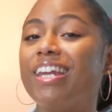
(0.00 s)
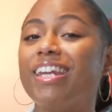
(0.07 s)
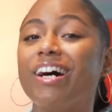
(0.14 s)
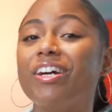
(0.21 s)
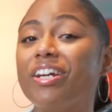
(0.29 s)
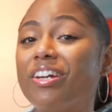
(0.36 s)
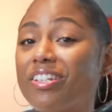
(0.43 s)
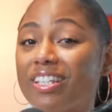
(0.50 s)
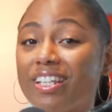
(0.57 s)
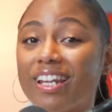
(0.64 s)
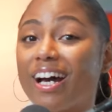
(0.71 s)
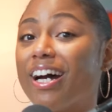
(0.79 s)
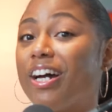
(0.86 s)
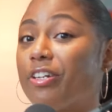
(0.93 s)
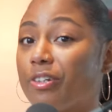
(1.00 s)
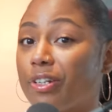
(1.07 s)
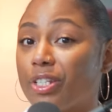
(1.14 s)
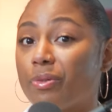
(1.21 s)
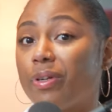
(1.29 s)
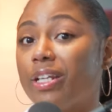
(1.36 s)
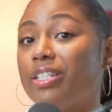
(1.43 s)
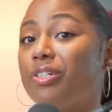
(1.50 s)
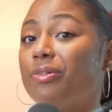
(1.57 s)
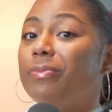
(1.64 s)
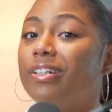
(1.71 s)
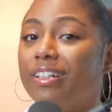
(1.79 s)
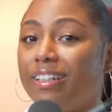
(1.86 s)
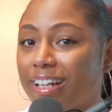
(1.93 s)
Now, here's the nine hundred twenty-two
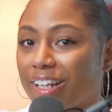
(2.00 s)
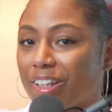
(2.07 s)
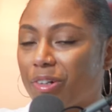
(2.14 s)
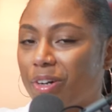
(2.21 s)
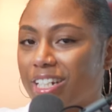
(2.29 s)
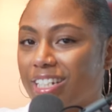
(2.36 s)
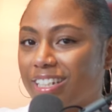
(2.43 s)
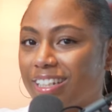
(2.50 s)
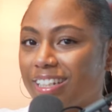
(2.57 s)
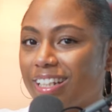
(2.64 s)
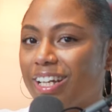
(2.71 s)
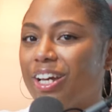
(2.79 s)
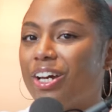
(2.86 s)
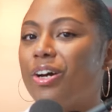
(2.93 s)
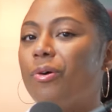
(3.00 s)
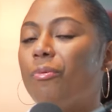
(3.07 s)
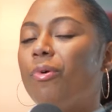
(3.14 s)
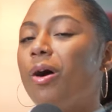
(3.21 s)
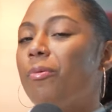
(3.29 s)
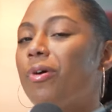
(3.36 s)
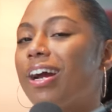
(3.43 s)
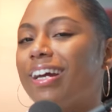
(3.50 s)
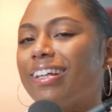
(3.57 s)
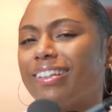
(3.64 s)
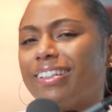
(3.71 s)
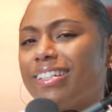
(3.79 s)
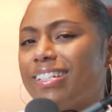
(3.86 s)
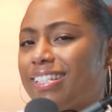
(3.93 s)
million dollar question. What were at
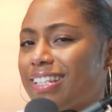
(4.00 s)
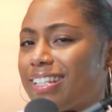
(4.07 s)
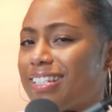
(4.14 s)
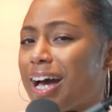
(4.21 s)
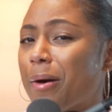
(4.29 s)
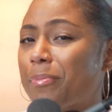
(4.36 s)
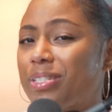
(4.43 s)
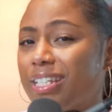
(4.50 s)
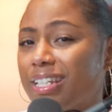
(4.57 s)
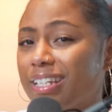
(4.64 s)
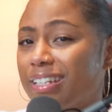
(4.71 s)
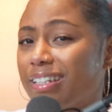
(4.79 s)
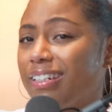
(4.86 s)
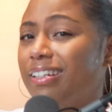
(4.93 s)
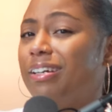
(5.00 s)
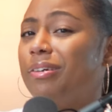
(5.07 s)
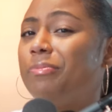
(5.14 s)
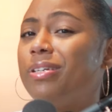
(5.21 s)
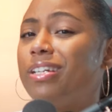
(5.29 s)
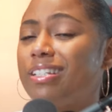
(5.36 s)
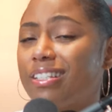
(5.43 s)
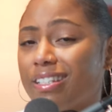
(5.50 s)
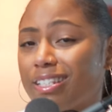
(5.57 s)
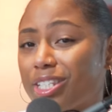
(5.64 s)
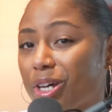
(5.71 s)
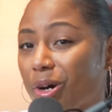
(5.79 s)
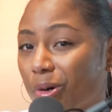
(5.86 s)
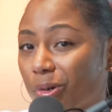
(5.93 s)
least the top ten pieces
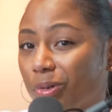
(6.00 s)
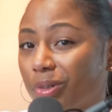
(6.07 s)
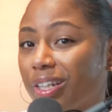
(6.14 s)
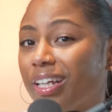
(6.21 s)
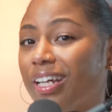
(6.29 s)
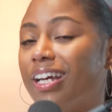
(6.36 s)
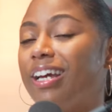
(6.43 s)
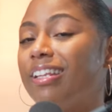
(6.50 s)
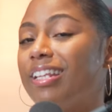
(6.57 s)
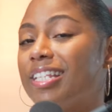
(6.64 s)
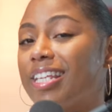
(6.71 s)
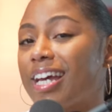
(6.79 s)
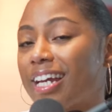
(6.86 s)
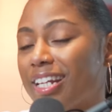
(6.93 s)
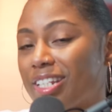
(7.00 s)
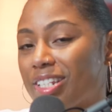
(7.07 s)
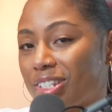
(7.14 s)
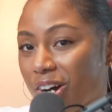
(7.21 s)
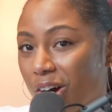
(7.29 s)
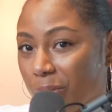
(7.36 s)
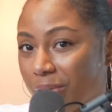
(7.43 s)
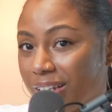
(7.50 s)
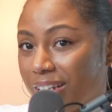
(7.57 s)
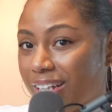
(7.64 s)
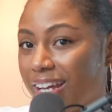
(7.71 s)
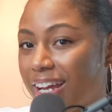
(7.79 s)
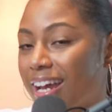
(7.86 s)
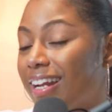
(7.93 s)
sold in the second installment?
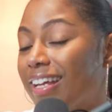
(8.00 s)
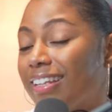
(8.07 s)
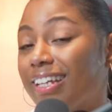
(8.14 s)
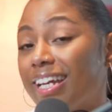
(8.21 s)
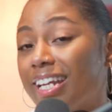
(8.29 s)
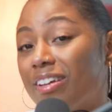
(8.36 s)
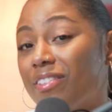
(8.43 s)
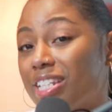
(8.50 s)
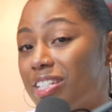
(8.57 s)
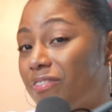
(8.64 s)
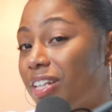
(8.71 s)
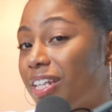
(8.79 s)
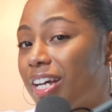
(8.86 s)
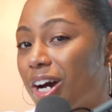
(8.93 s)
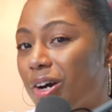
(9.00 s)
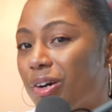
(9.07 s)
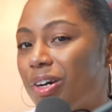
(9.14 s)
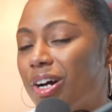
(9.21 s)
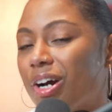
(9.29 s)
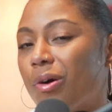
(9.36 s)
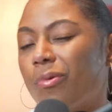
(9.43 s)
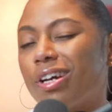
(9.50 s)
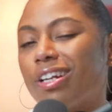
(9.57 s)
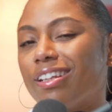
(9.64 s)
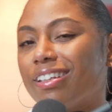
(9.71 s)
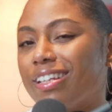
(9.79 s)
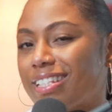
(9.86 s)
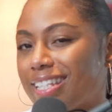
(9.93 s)
And at the end of this video, we're gonna
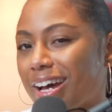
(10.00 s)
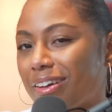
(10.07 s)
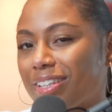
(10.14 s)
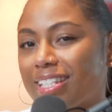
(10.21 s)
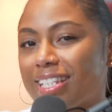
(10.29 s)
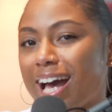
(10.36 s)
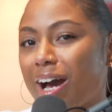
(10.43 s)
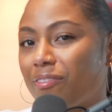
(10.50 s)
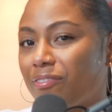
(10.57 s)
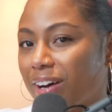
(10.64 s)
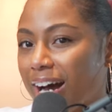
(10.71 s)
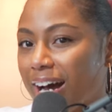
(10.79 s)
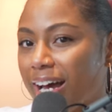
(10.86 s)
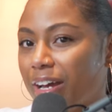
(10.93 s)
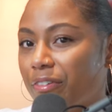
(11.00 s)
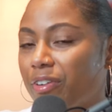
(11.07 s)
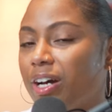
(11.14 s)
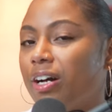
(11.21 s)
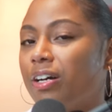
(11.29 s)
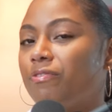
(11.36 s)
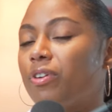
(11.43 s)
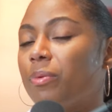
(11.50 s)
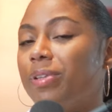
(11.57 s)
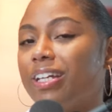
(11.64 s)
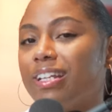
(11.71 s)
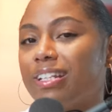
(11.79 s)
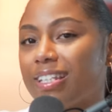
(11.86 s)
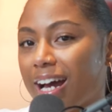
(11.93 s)
list out the top five from
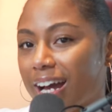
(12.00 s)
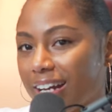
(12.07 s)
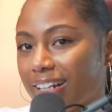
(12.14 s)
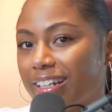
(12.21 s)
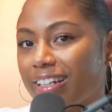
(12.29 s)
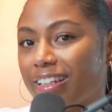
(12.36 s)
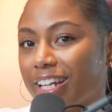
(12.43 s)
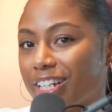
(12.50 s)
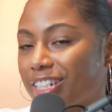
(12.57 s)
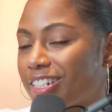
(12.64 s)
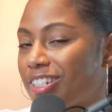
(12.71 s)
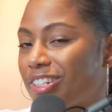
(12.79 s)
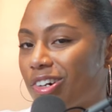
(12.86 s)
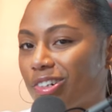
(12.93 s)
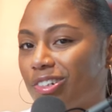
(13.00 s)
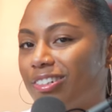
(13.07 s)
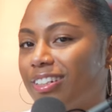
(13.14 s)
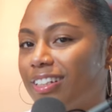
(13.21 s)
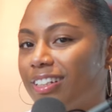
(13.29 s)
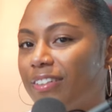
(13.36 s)
the entire collection sold.